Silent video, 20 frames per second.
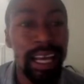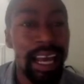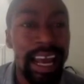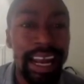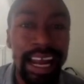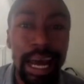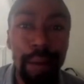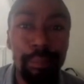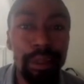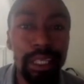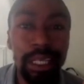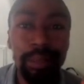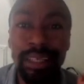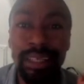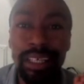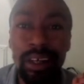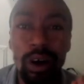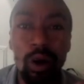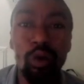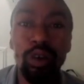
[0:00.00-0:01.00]
And I believe the
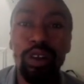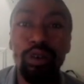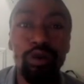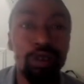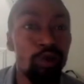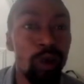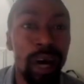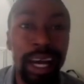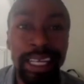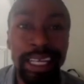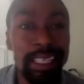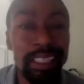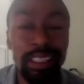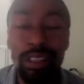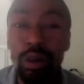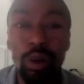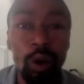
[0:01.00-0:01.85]
only reason why he's still